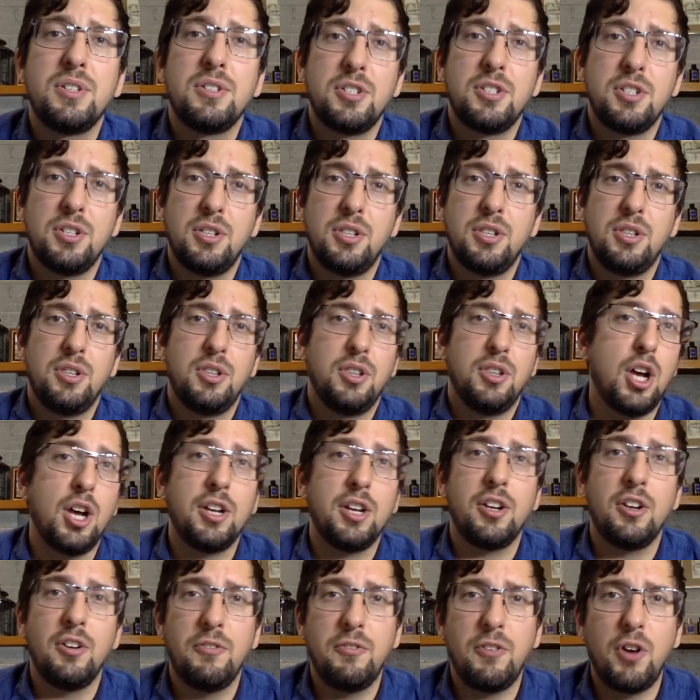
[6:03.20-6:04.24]
there's a
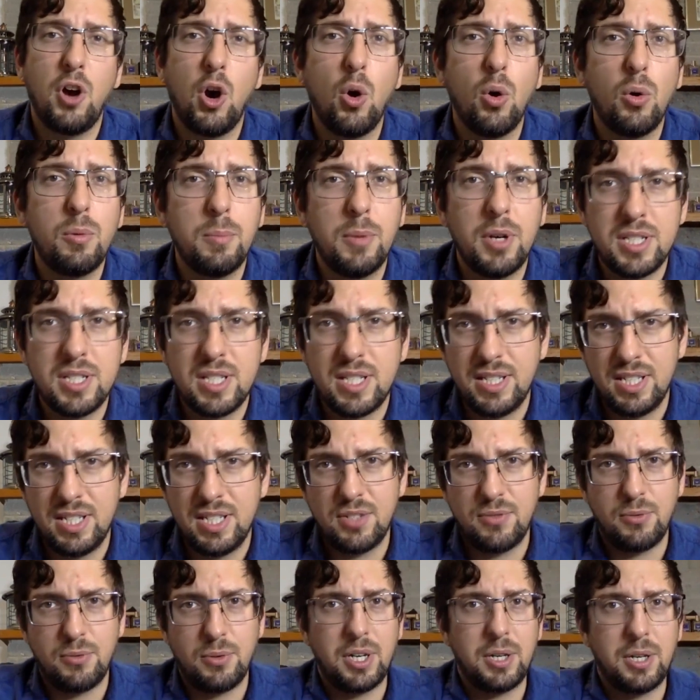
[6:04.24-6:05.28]
lot of oak moss in this
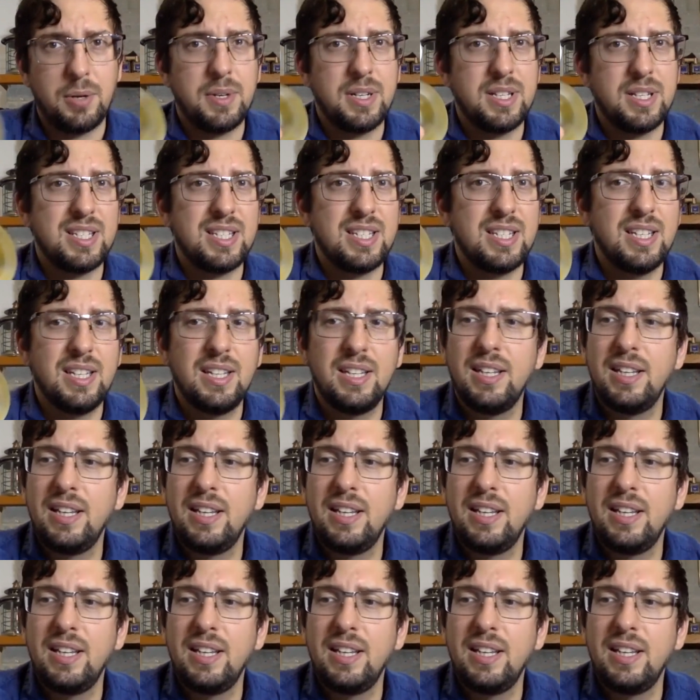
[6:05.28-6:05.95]
fragrance.